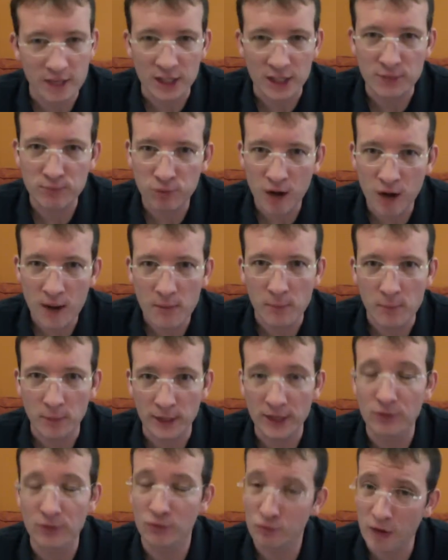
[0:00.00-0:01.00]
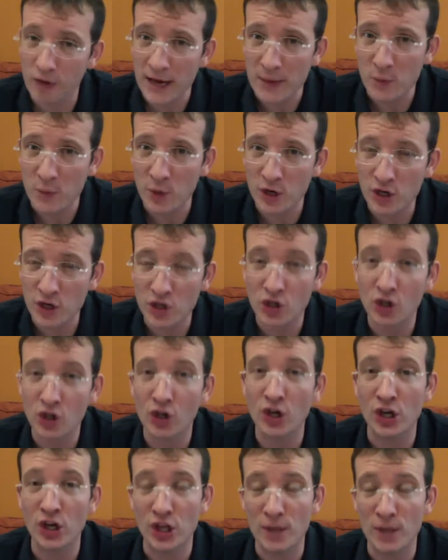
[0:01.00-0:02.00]
it's probably right when
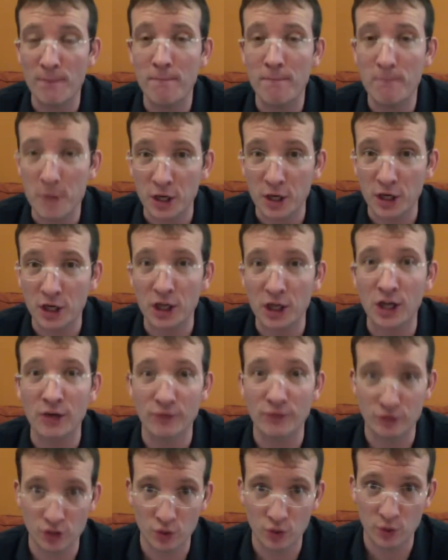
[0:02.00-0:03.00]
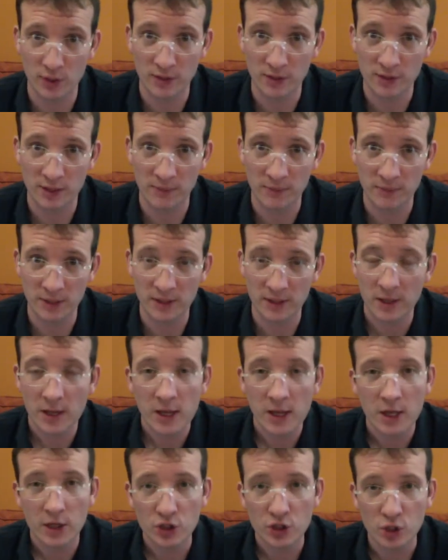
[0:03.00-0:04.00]
you're in the middle of doing something.
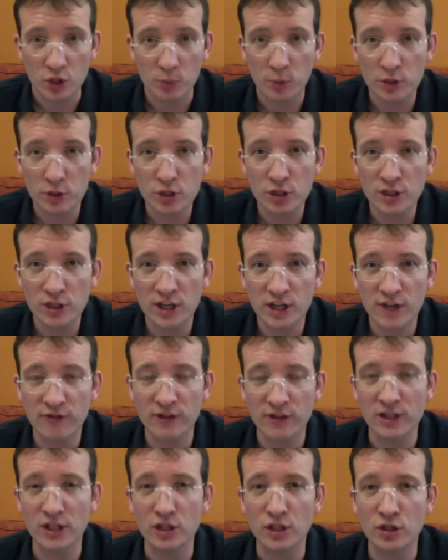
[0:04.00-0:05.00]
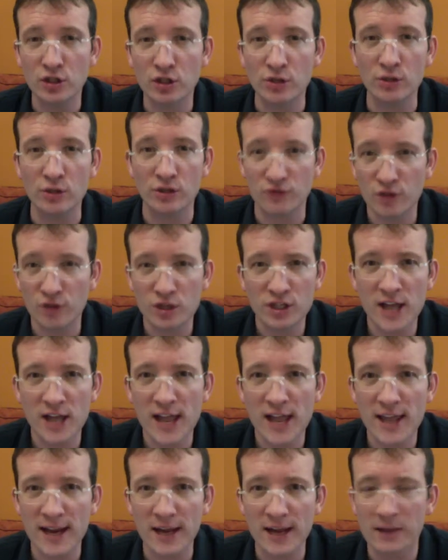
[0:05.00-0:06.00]
So put yourself in these shoes. If you're
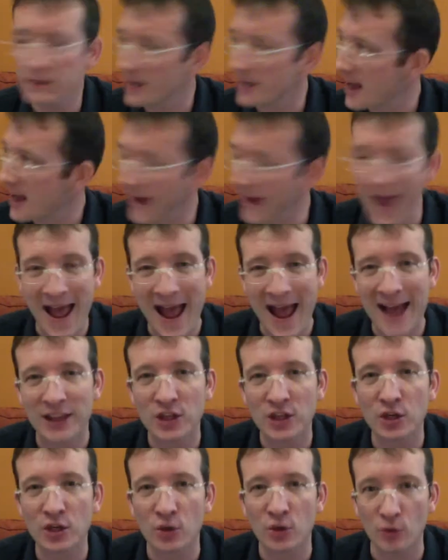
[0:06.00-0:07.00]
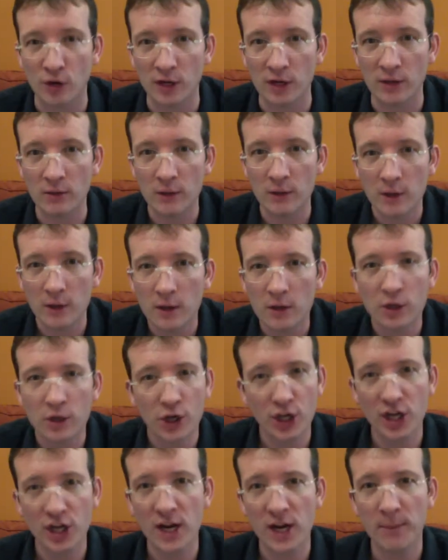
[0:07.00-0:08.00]
standing outside at the grill,
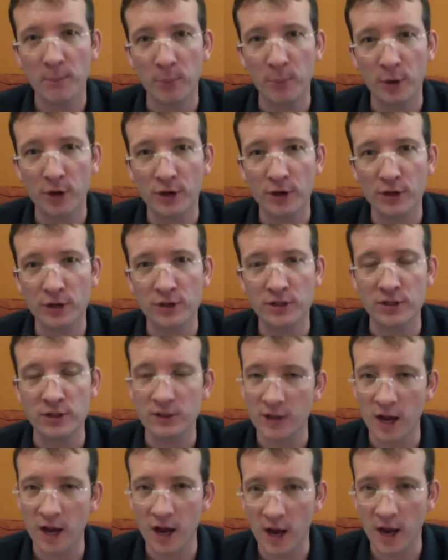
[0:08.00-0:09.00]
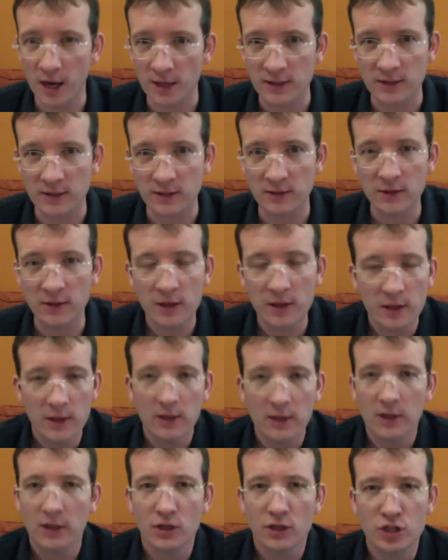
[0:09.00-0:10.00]
cooking up burgers and dogs and
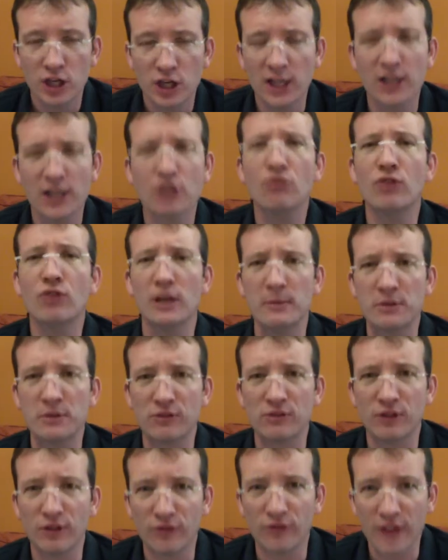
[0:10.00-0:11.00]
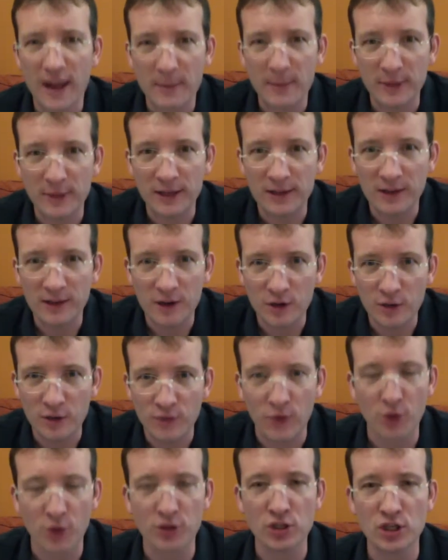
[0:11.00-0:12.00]
chicken and ribs for the family,
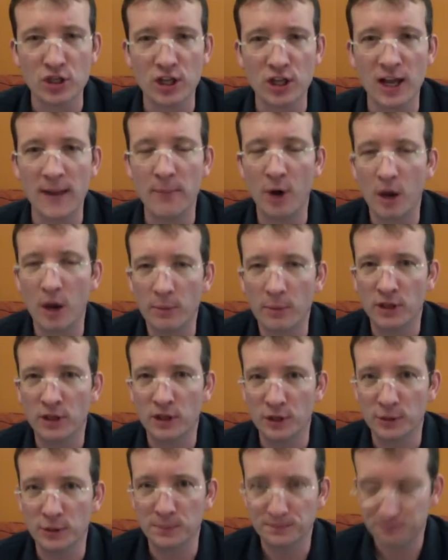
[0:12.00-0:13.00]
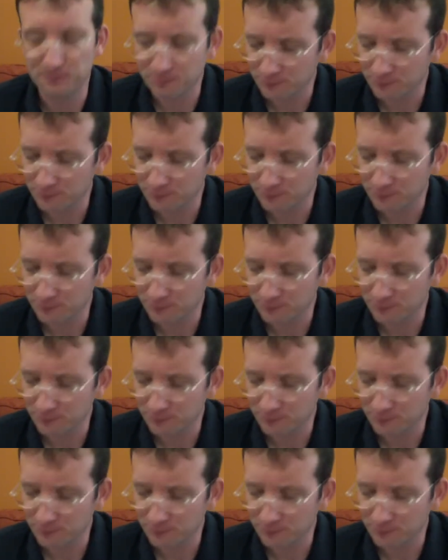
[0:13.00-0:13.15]
4th of July barbecue,